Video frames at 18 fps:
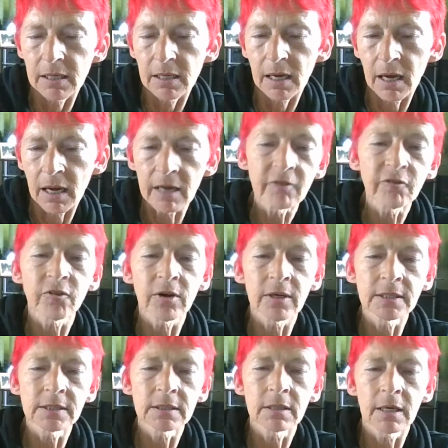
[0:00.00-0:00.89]
I
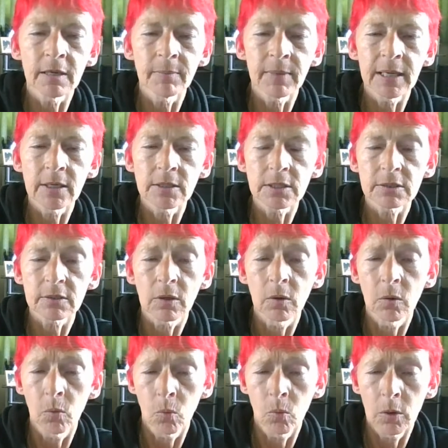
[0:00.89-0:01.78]
find timeouts
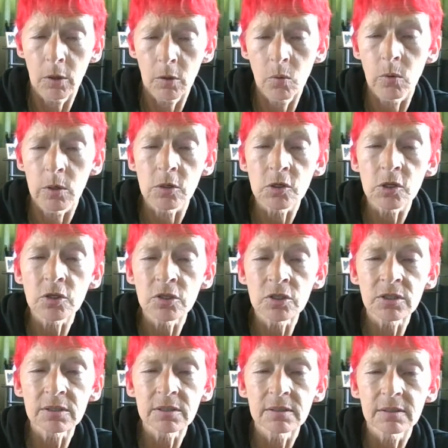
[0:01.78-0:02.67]
work
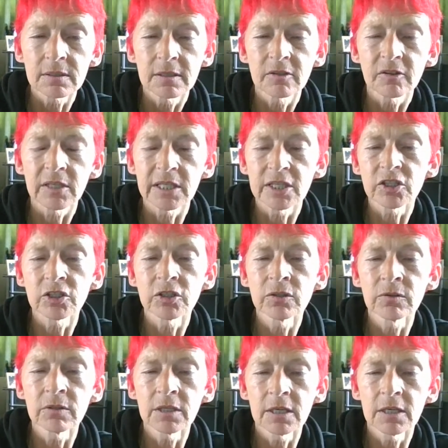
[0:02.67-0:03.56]
wonders. They
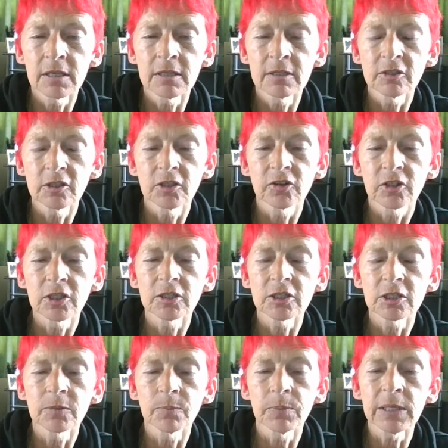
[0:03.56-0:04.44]
soon learn
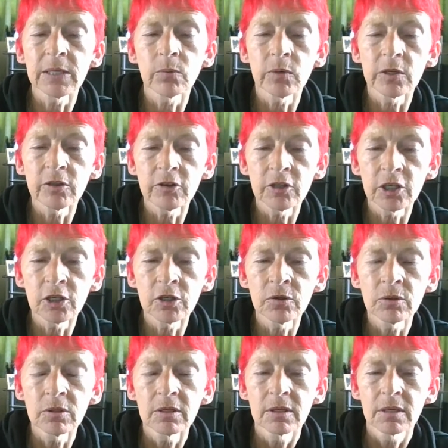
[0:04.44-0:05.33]
that to be with
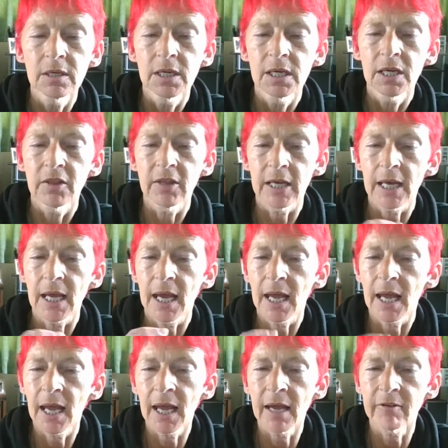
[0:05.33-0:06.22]
you, they
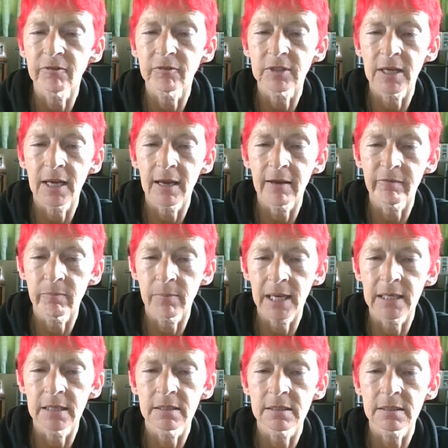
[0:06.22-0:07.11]
have to have
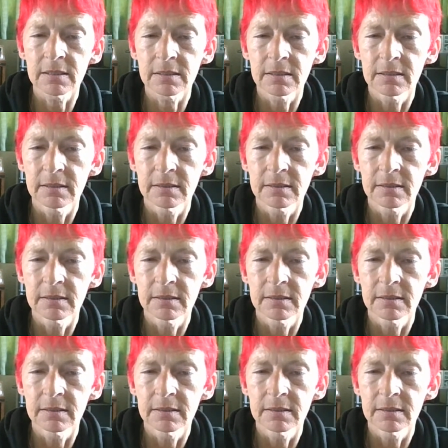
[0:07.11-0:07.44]
manners.